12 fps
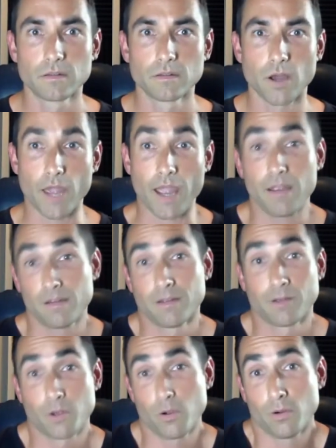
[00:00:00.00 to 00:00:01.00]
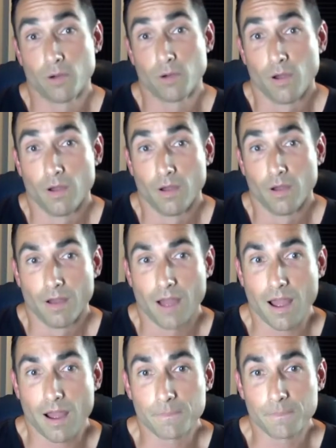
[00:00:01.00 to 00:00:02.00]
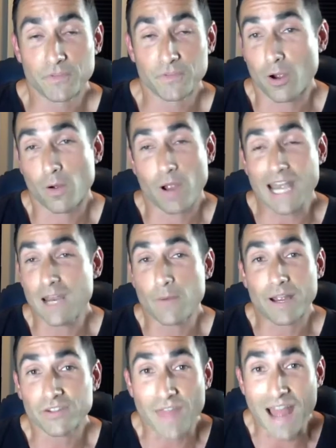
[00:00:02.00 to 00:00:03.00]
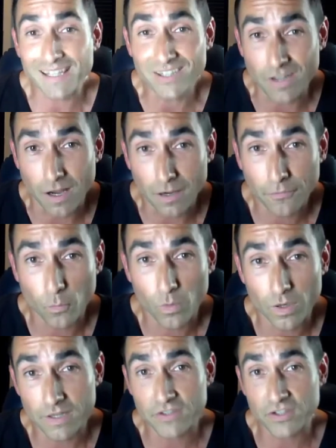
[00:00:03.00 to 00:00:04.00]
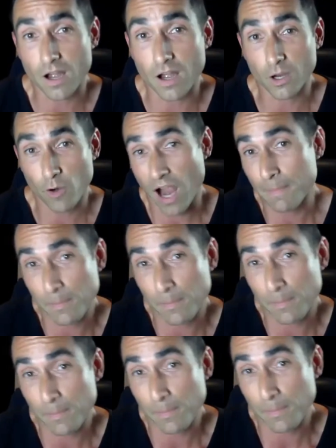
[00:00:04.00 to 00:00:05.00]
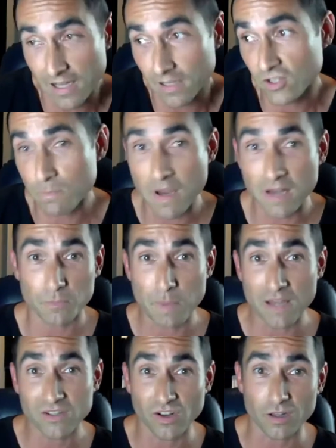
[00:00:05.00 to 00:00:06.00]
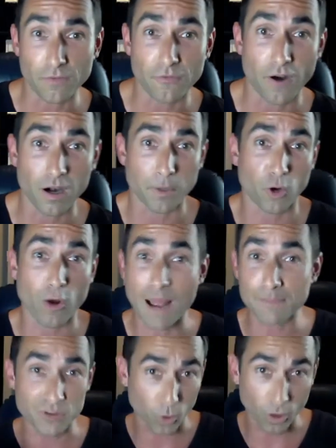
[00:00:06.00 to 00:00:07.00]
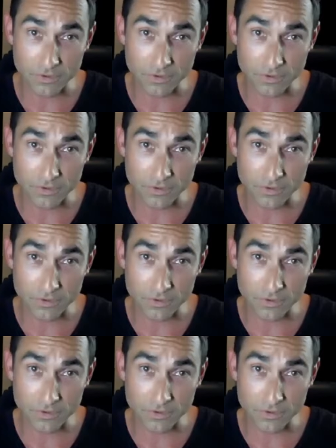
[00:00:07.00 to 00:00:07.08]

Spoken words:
Okay, cool. So anyways, that stuff was a crappy product that just made us basically fart up a crap storm.